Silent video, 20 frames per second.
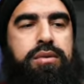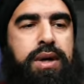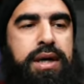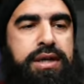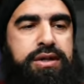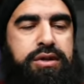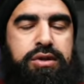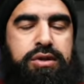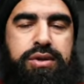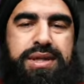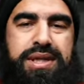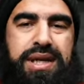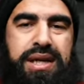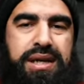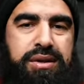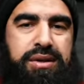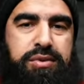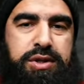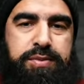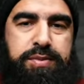I don't know
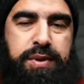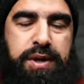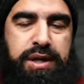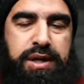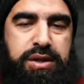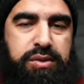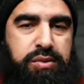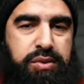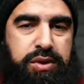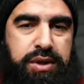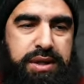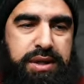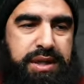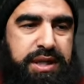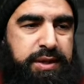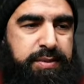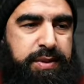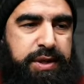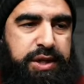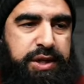exactly which part of the world
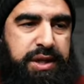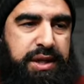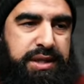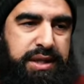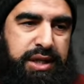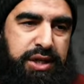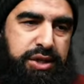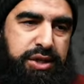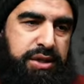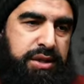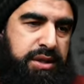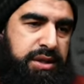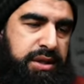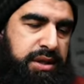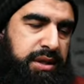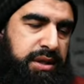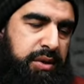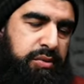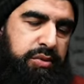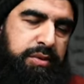their
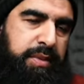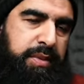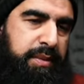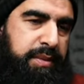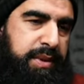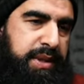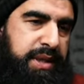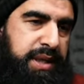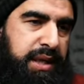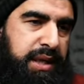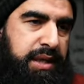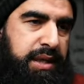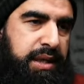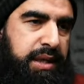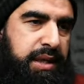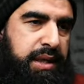specializations. I wouldn't be able to say.